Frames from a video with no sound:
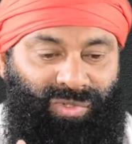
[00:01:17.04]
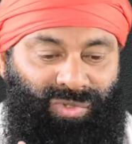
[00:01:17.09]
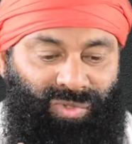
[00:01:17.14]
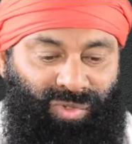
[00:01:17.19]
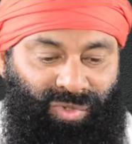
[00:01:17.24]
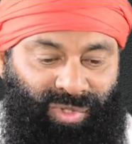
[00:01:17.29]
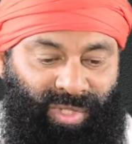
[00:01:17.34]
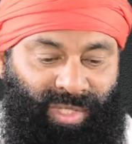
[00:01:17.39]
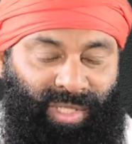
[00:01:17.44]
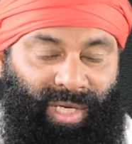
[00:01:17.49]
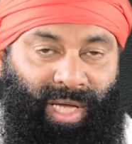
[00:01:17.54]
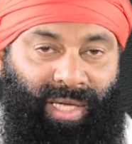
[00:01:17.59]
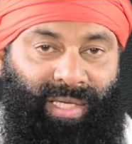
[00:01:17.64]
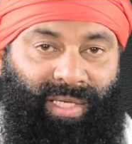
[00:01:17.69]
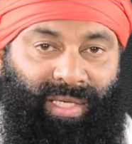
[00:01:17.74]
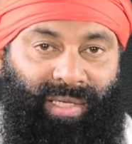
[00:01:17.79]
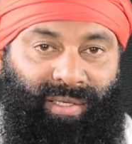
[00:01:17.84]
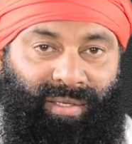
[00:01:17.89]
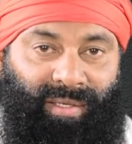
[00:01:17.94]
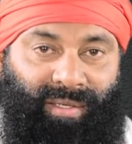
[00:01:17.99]
So that I
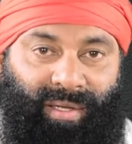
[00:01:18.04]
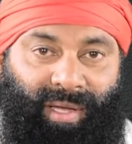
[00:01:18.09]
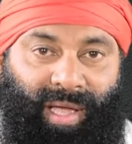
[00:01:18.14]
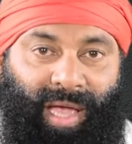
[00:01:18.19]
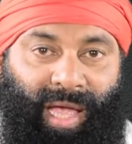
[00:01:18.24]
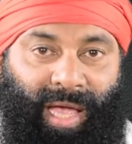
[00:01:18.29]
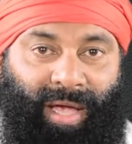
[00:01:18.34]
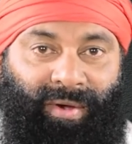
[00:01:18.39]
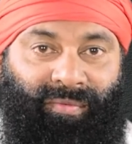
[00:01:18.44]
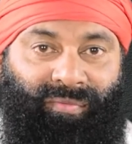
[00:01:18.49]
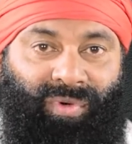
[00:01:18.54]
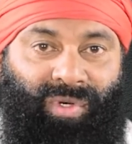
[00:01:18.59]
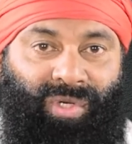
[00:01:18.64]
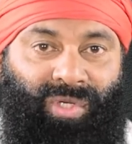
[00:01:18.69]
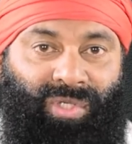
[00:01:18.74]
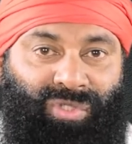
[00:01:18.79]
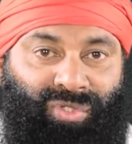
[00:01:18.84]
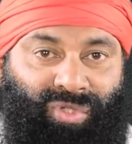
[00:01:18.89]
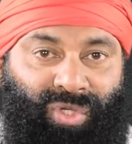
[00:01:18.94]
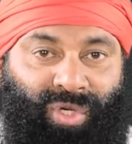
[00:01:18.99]
can have
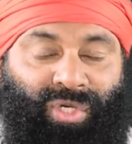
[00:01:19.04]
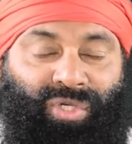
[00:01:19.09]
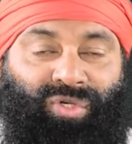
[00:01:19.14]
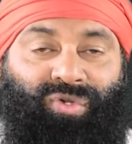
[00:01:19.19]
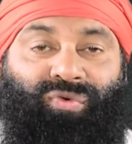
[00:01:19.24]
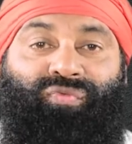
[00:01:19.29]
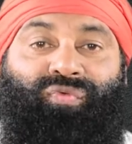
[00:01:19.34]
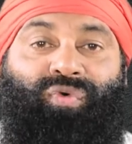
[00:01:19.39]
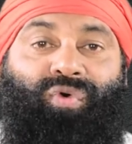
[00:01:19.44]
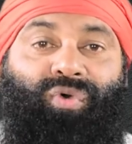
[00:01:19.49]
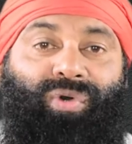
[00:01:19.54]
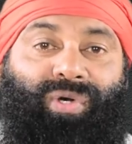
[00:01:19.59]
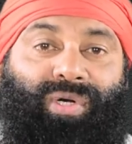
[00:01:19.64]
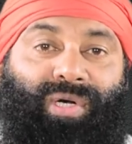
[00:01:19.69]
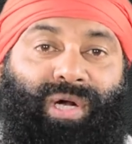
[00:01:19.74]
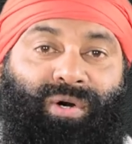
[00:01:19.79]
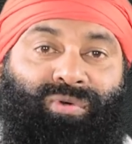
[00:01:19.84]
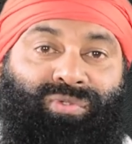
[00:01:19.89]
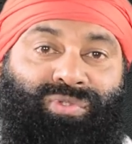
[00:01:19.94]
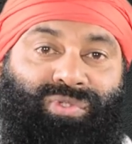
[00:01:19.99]
three to four
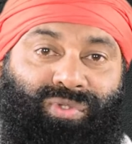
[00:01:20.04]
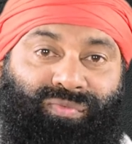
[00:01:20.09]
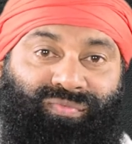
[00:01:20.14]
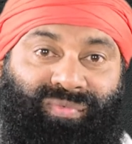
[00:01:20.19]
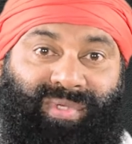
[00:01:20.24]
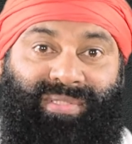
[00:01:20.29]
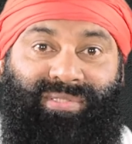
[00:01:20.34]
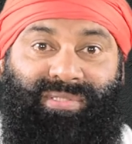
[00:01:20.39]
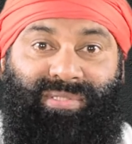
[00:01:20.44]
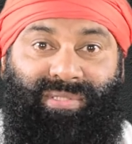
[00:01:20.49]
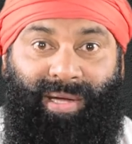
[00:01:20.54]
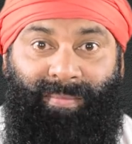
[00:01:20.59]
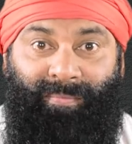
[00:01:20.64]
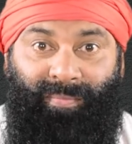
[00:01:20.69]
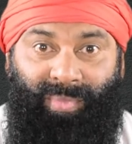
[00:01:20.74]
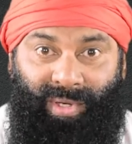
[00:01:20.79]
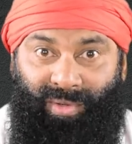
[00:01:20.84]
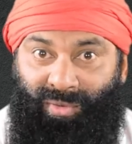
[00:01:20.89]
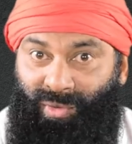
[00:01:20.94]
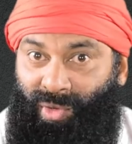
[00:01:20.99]
rounds of that
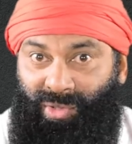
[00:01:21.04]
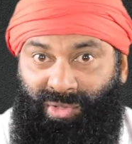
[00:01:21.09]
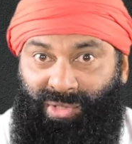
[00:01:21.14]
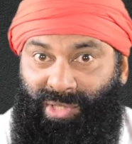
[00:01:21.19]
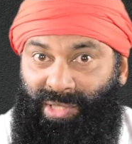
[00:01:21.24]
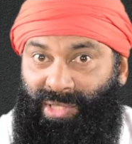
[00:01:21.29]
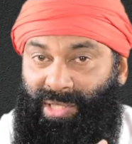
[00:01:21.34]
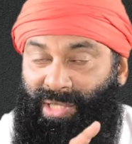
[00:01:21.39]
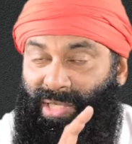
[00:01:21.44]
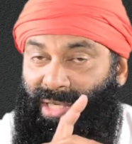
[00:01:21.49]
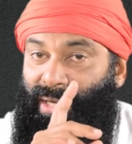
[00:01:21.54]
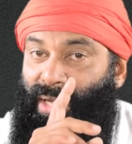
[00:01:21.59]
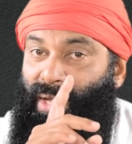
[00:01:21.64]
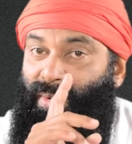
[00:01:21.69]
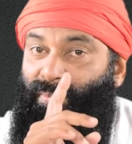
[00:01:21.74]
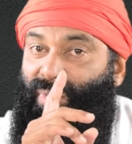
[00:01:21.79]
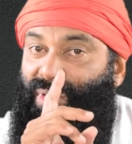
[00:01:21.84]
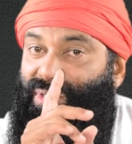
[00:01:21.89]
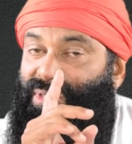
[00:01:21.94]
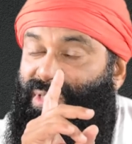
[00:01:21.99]
sambar, not the idli,
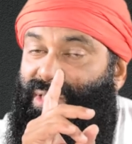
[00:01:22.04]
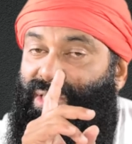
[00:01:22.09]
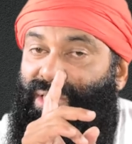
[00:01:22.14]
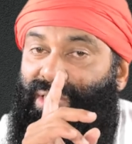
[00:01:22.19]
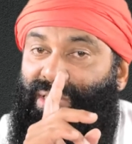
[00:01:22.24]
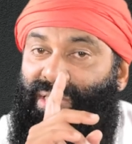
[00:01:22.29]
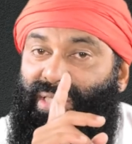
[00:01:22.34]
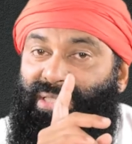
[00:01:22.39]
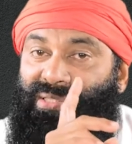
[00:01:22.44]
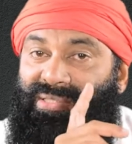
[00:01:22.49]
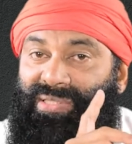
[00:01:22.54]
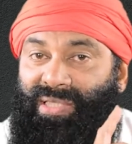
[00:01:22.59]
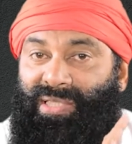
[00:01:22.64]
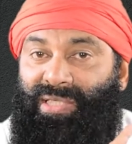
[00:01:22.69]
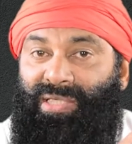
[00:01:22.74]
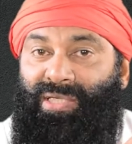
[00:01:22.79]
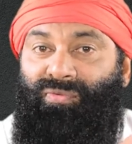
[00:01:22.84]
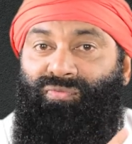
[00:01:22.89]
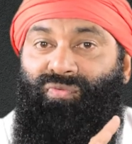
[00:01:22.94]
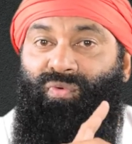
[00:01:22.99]
because the idli is
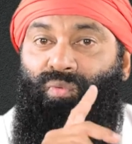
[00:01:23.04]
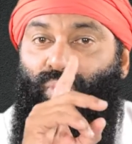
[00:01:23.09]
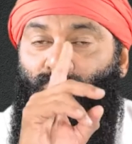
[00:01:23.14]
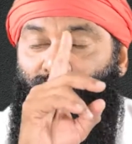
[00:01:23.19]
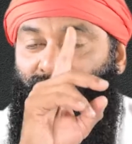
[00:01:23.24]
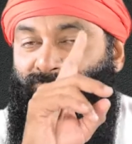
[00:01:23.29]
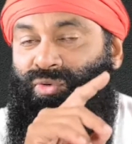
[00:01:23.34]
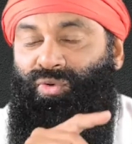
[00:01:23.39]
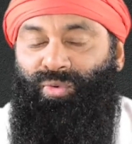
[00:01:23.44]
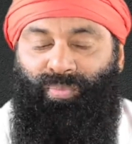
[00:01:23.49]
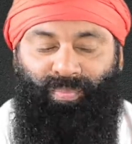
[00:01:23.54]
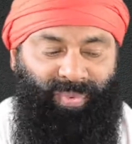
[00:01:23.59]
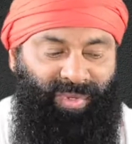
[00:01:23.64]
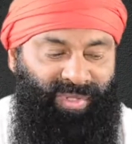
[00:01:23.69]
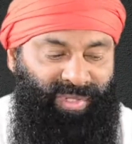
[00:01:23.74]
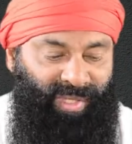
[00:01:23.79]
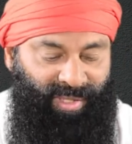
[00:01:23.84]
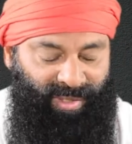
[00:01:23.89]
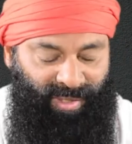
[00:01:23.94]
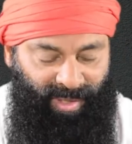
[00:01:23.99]
selling it for one rupee
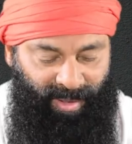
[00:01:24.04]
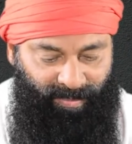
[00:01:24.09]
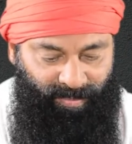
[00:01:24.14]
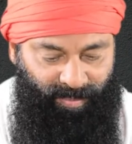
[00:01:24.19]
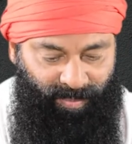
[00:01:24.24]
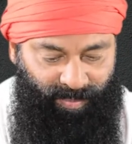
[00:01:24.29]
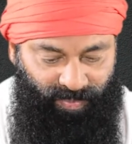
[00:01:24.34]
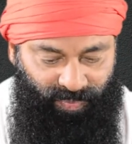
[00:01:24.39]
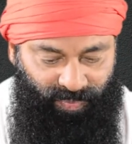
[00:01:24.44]
that time.